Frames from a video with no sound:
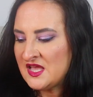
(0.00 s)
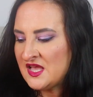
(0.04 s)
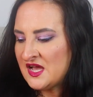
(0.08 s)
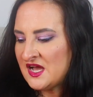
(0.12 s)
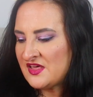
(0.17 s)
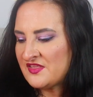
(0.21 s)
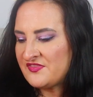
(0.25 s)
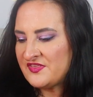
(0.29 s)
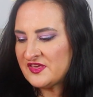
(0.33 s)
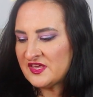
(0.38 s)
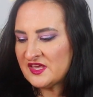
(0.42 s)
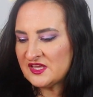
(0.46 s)

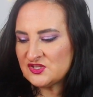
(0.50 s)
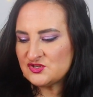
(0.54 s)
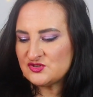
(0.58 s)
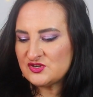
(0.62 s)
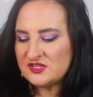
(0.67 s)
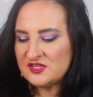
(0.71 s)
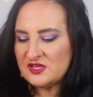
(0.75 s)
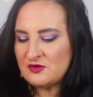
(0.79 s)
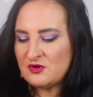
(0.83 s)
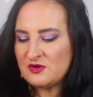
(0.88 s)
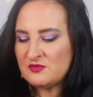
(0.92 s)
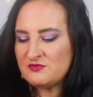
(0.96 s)
I think I
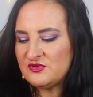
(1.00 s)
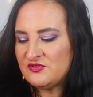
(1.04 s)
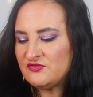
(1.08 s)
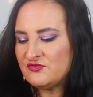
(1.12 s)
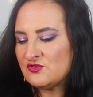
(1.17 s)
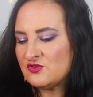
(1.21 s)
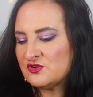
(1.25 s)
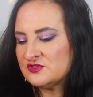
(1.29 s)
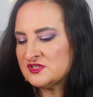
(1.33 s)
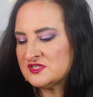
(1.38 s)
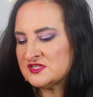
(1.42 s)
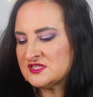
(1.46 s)
tried that one
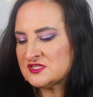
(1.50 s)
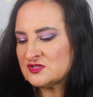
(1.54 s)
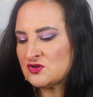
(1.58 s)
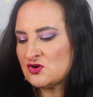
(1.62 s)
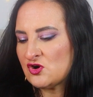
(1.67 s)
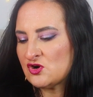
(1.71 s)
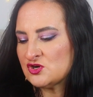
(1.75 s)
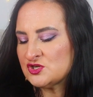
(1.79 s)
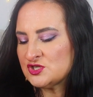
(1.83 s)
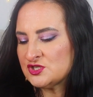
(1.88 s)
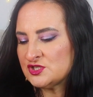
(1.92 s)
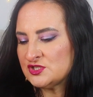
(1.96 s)
before. This is
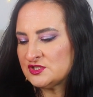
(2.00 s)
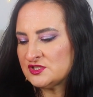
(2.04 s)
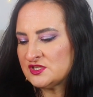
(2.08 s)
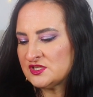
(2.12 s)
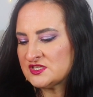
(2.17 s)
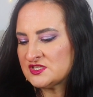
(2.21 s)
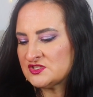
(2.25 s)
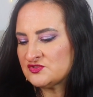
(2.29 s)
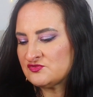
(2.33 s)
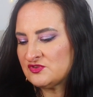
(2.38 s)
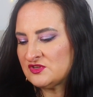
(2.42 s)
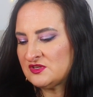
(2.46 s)
Caution
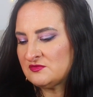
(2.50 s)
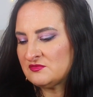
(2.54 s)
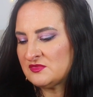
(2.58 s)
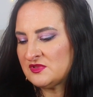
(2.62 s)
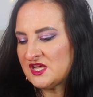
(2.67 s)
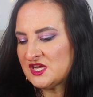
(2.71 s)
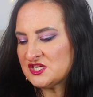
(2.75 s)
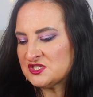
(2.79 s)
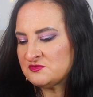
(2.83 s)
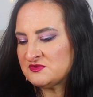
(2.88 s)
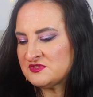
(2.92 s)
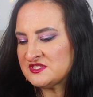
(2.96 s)
Extreme
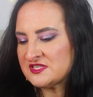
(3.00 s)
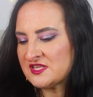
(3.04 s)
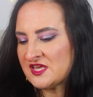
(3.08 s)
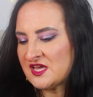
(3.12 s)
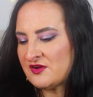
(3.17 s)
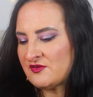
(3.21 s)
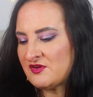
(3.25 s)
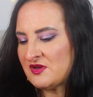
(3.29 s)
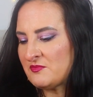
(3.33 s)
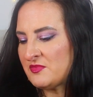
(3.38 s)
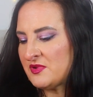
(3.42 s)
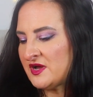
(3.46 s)
Lash
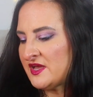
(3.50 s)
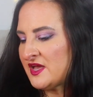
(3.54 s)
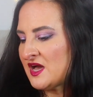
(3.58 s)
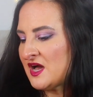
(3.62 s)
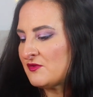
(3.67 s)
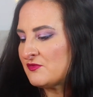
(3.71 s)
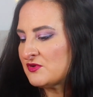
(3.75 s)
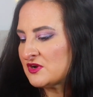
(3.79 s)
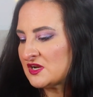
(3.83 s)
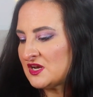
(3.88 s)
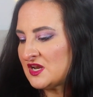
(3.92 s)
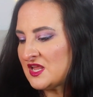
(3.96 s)
Mascara by
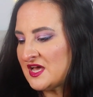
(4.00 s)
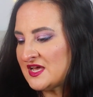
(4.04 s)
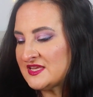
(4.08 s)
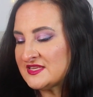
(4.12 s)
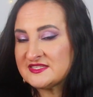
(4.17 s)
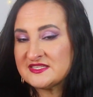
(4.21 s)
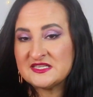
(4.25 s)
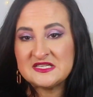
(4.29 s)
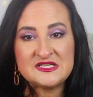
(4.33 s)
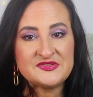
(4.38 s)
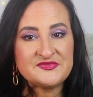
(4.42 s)
Hourglass.